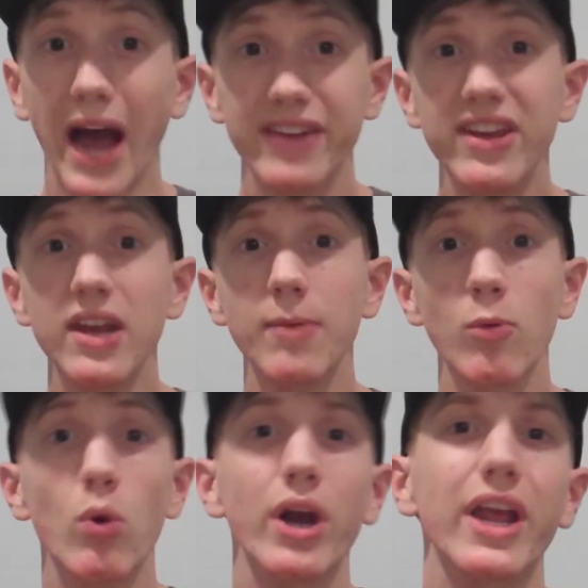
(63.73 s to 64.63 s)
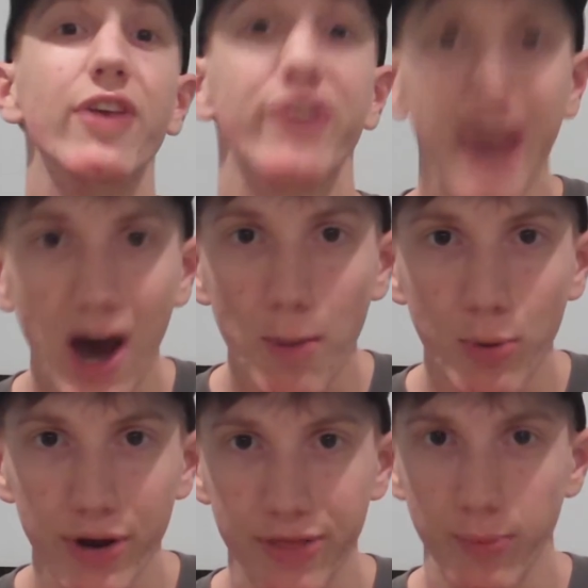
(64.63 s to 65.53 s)
Idea number one is
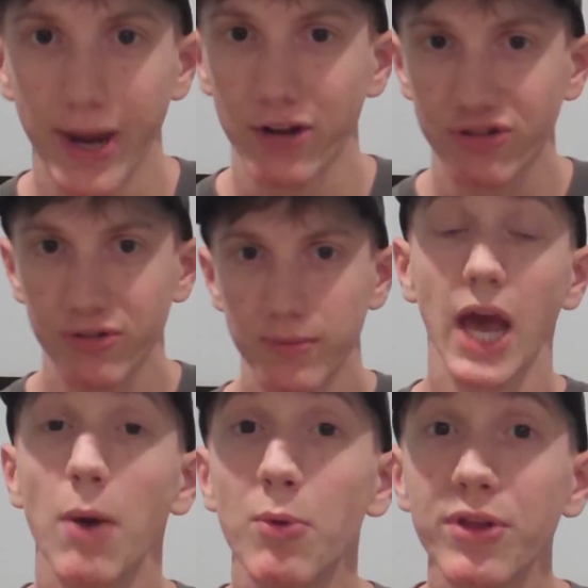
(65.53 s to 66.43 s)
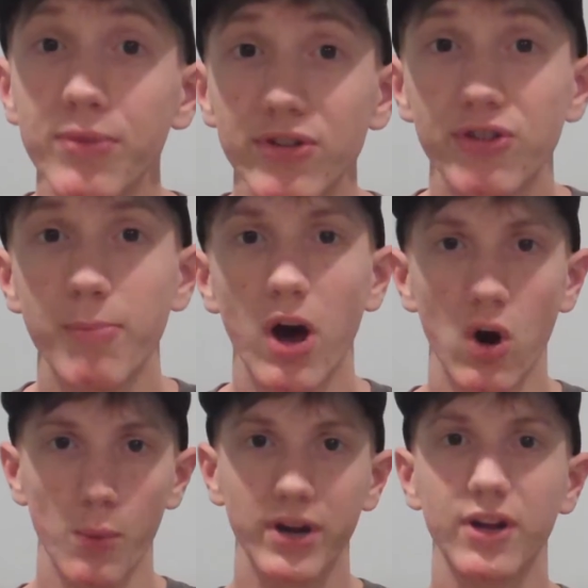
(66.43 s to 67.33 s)
Cowboy Thresh. Cowboy Thresh's
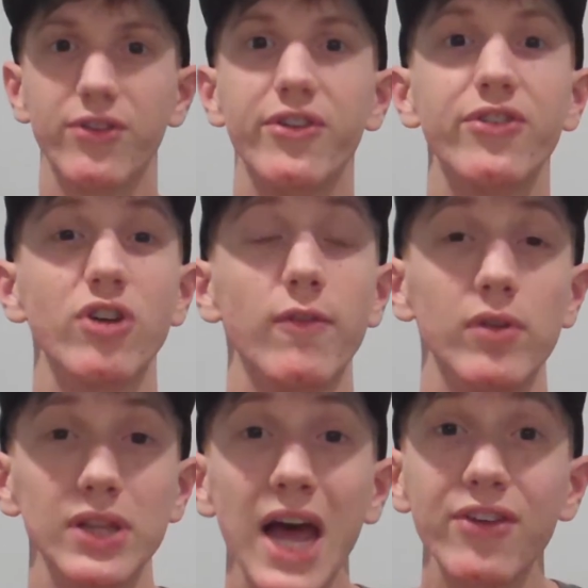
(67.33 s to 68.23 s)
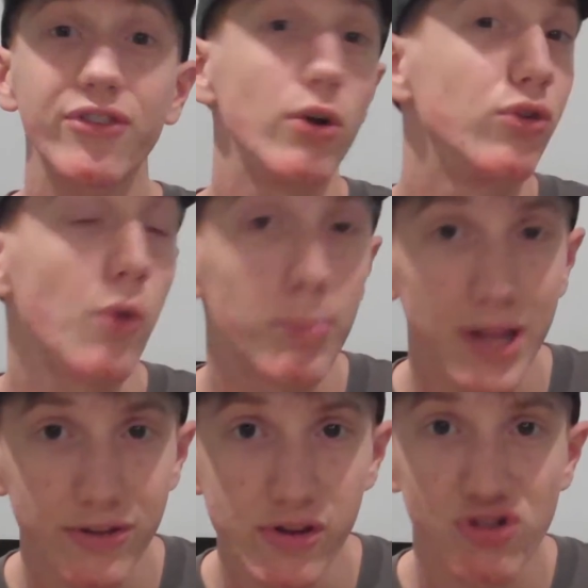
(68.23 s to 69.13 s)
model would consist of a lasso to
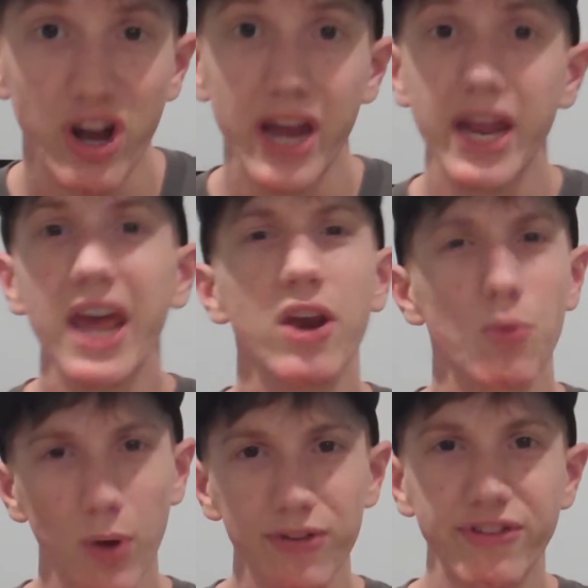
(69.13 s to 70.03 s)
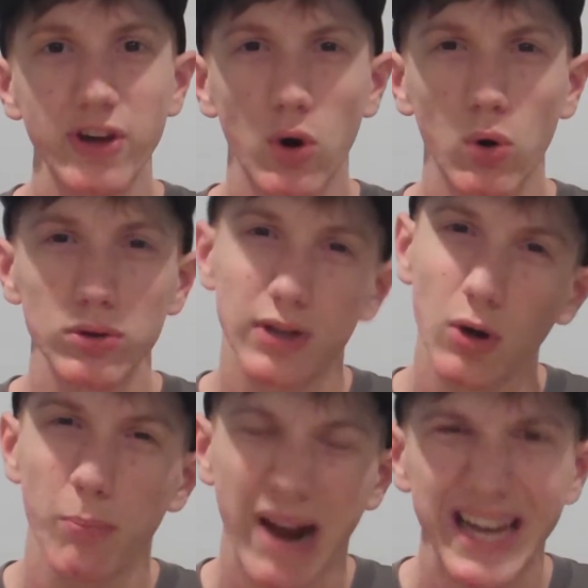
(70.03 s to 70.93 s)
replace the chain and a rusty old
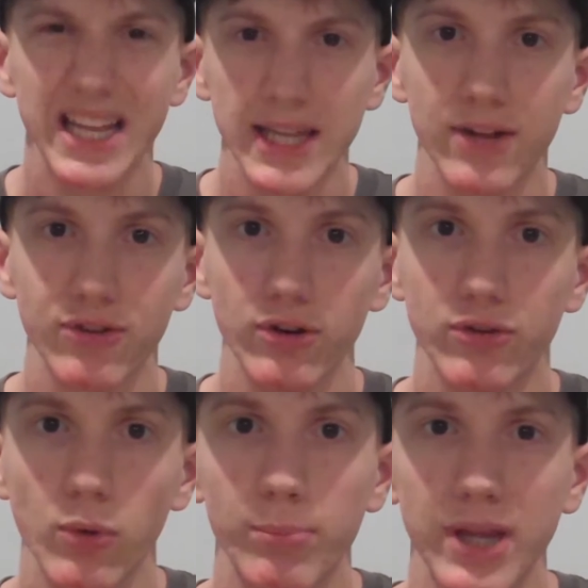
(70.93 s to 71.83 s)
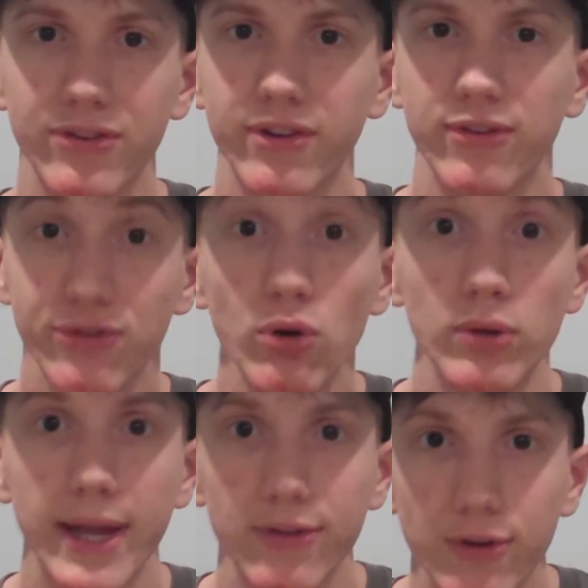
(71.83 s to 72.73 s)
little mining lantern to replace his soul
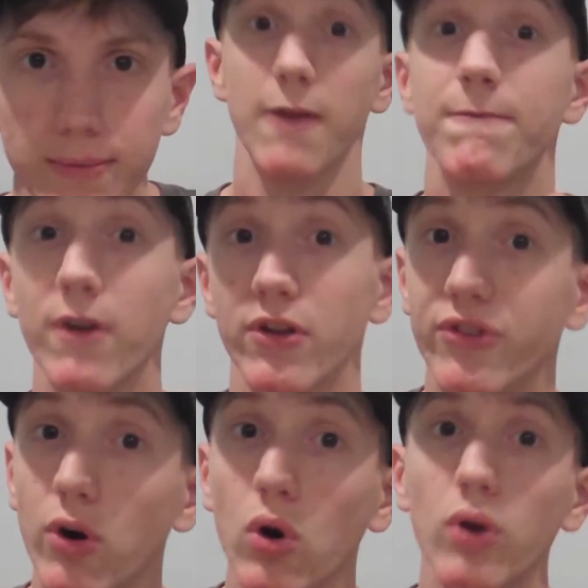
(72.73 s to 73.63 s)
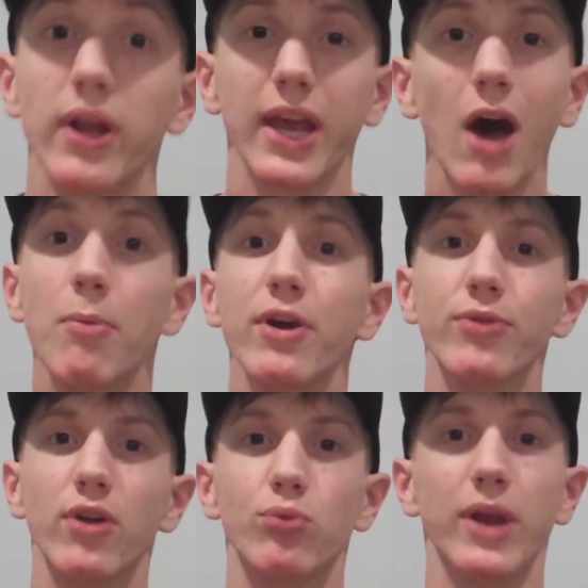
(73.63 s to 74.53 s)
lantern. And for his ult, Cowboy
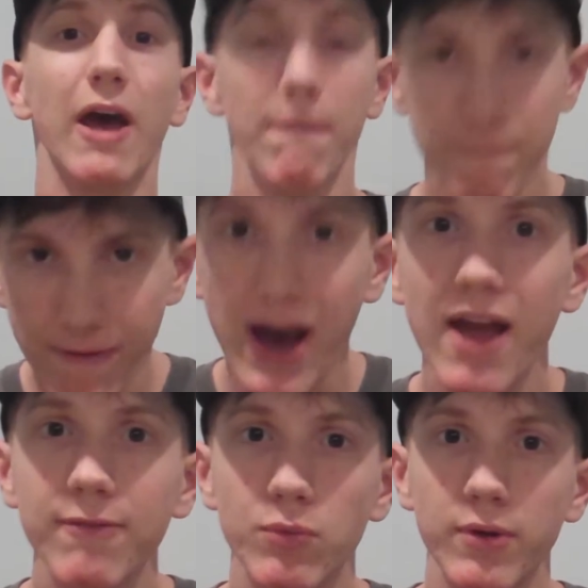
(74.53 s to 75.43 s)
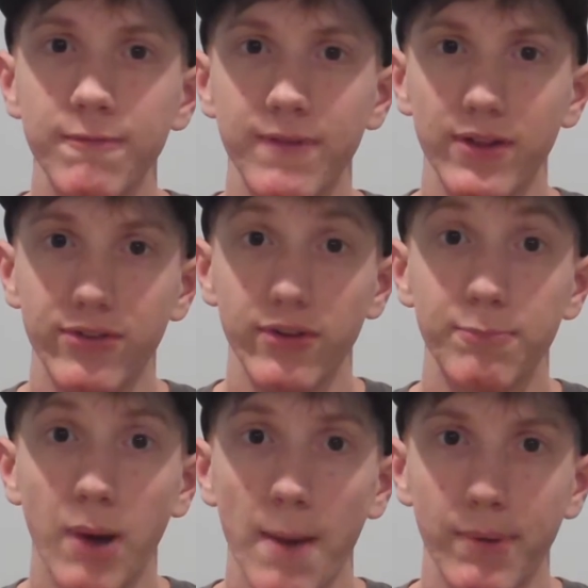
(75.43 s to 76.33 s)
Thresh would have 5 wooden fences
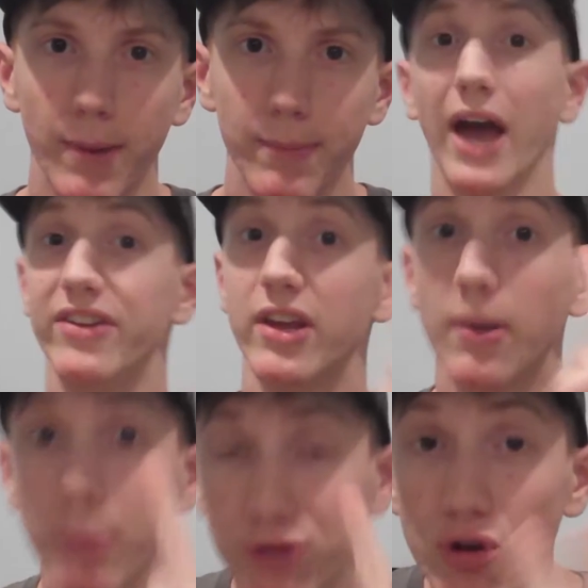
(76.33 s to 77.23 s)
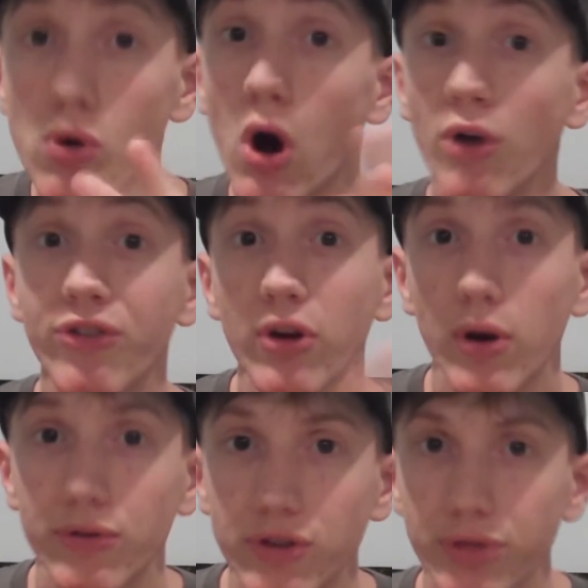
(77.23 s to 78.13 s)
pop Idea number 2 also
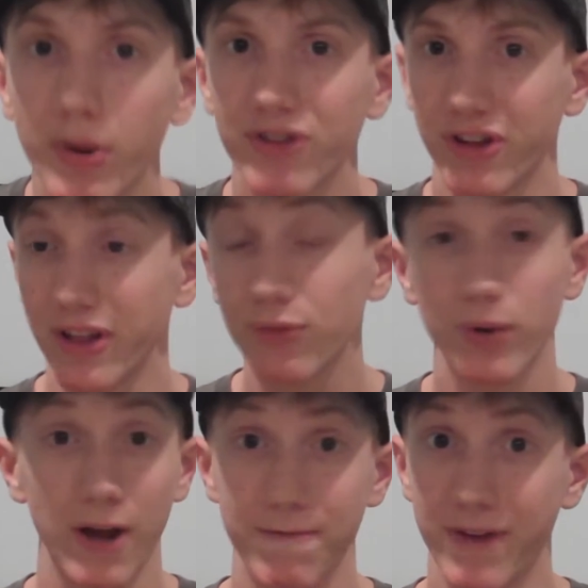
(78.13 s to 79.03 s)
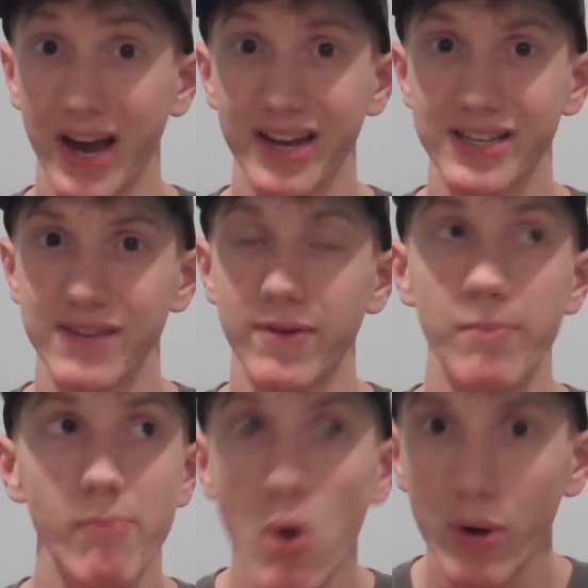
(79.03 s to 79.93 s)
goes to Thresh, and this one I find is
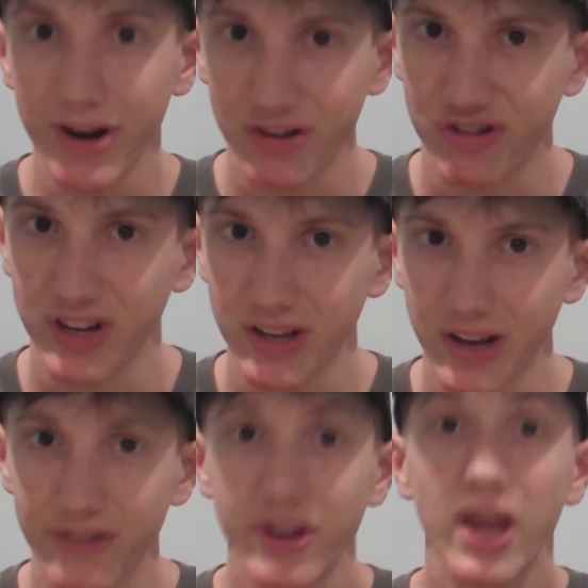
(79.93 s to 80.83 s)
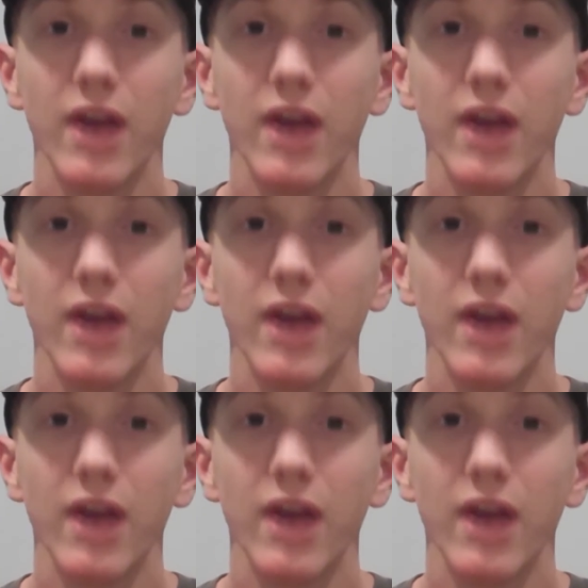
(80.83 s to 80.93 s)
even more ingenious.